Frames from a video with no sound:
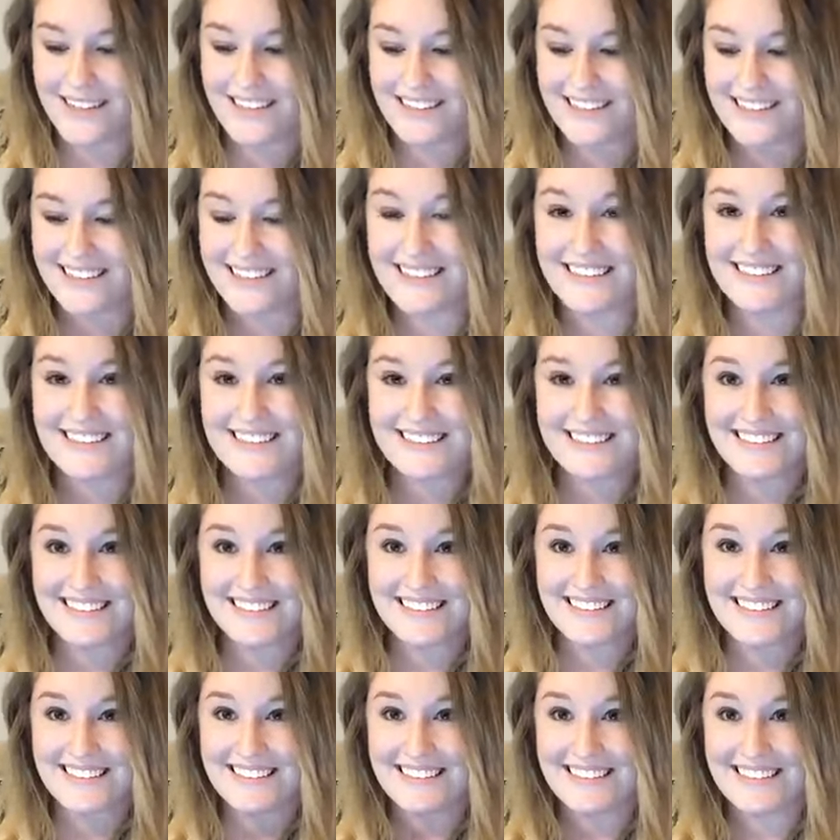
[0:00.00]

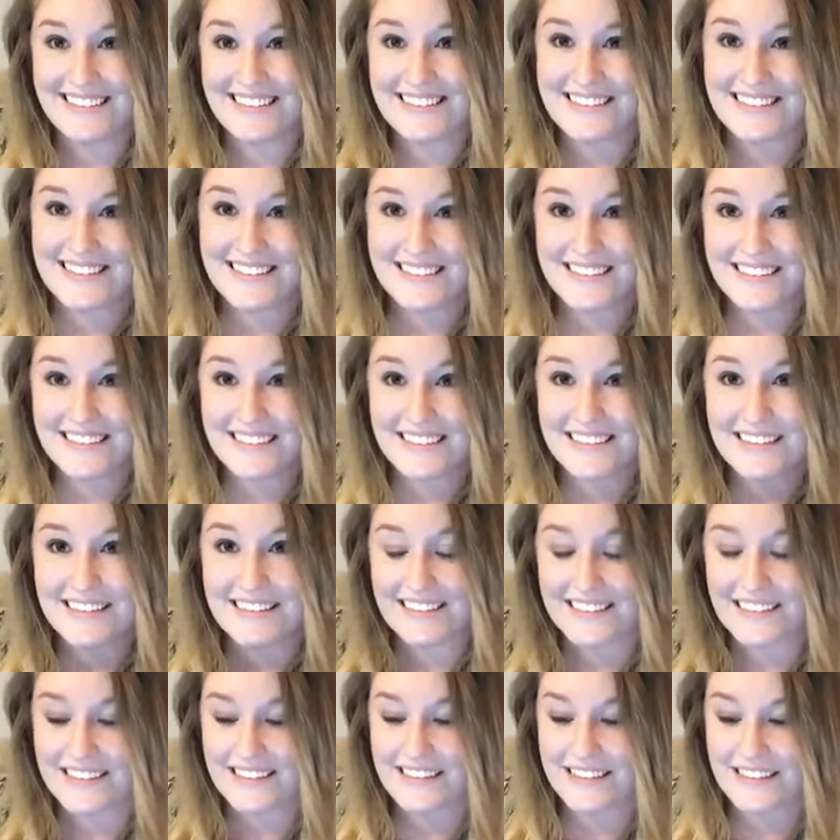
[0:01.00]

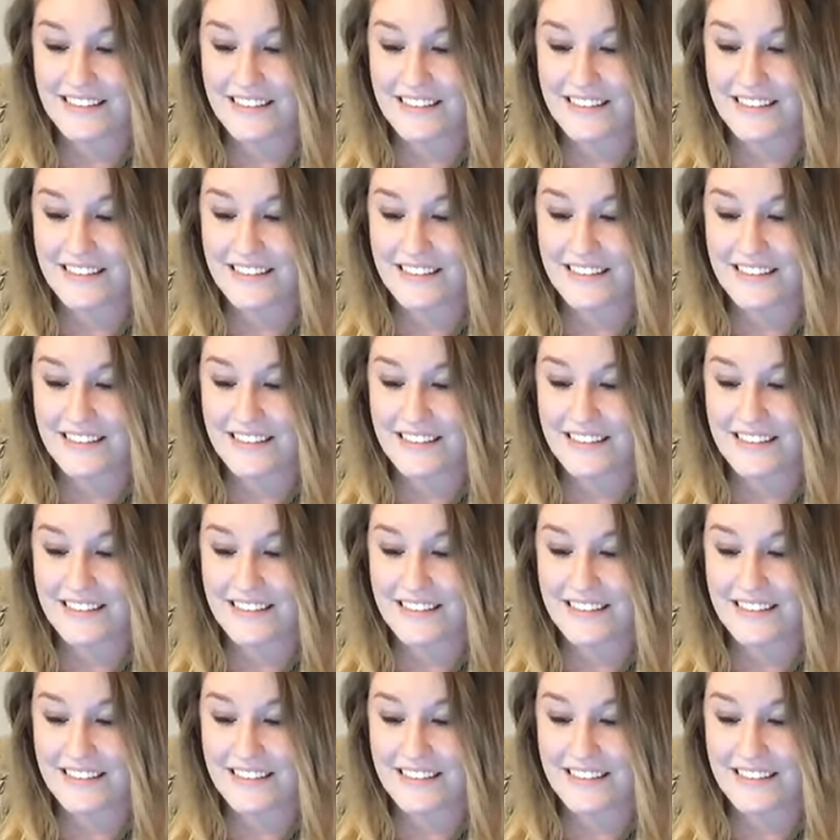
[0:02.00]
No one is speaking in this clip.